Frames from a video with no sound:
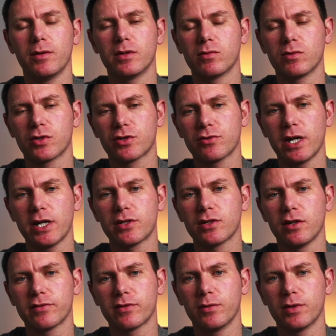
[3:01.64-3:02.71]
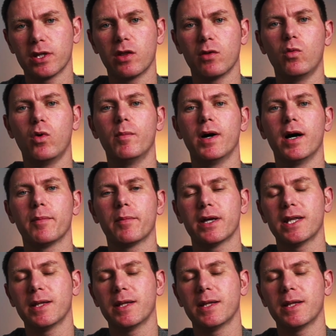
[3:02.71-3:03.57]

into a stretch after we've done the warm-up,